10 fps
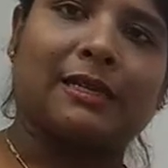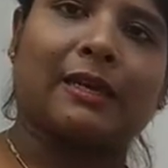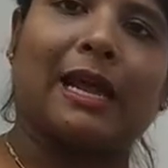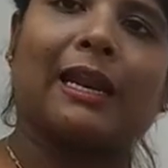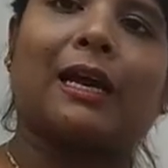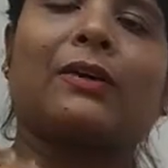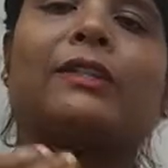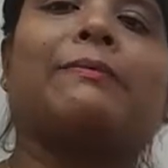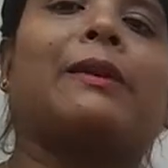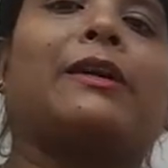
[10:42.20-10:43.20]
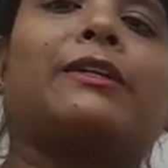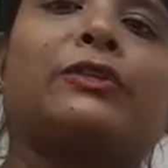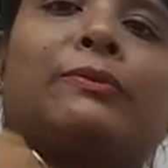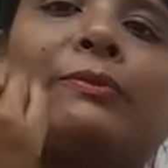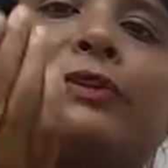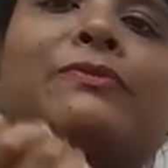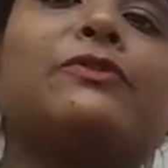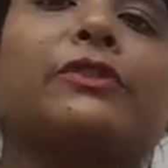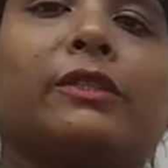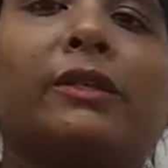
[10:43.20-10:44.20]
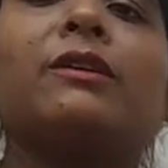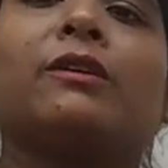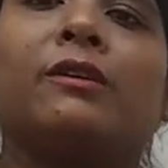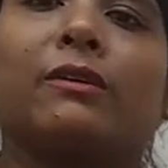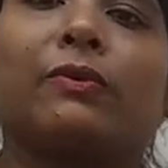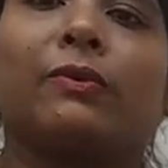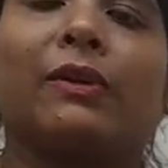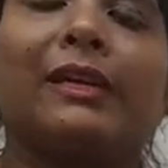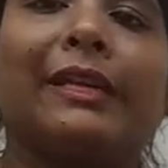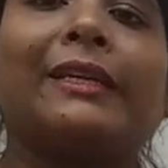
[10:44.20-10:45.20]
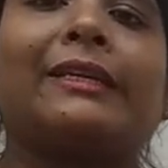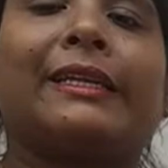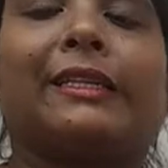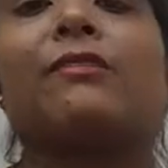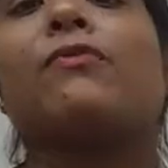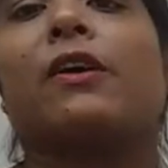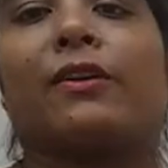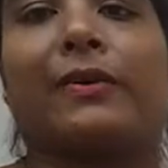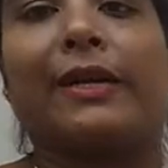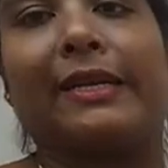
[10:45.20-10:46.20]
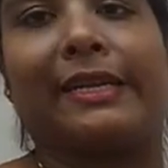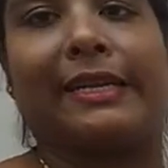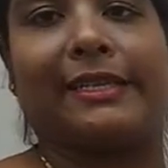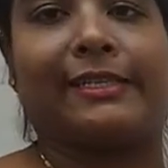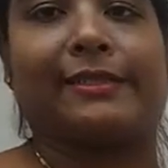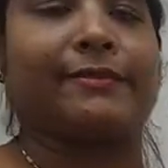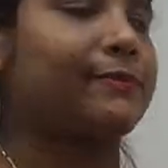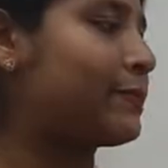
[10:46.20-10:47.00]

allow the blood to move to the only in the forward direction.